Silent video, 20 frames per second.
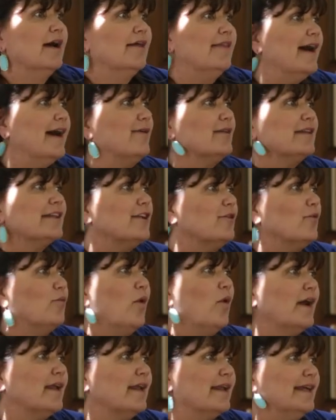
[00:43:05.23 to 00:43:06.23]
That little
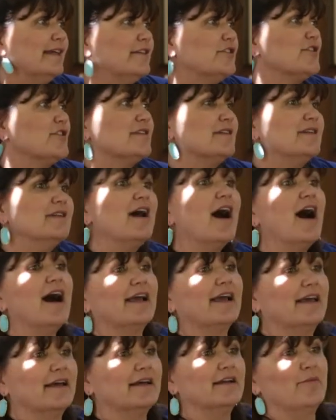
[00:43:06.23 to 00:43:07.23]
one inch is
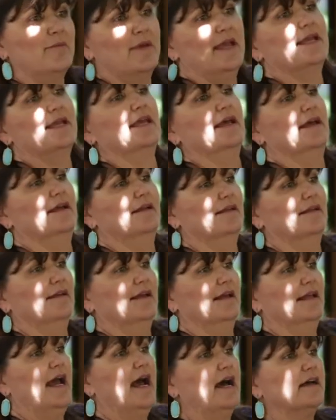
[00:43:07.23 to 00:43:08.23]
not going to make it.
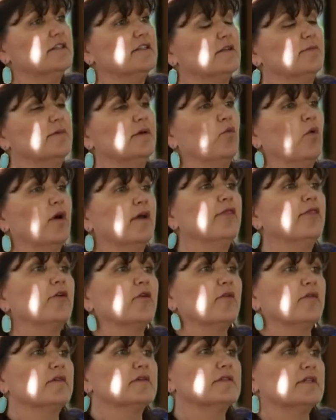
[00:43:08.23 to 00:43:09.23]
It has to be one
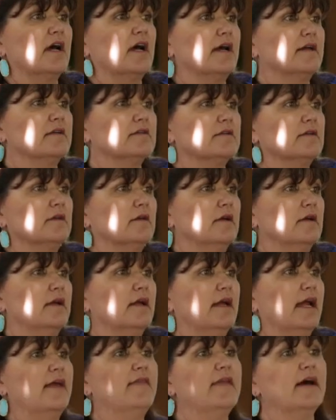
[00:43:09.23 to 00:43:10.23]
third the size.
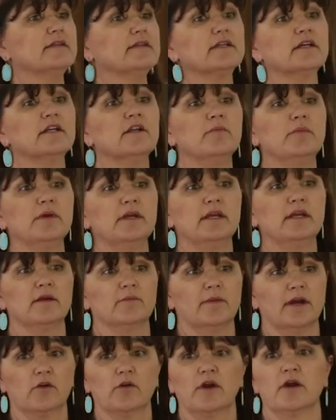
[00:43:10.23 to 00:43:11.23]
And that's going to be in
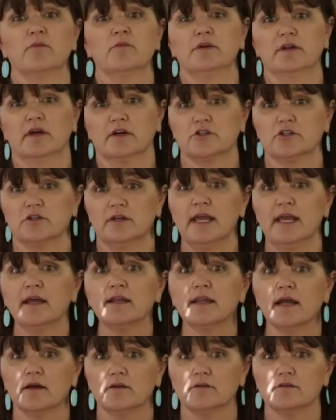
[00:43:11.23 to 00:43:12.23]
my crown reduction
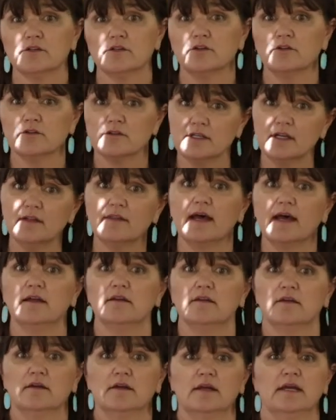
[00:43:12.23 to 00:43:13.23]
handout. So you'll see that.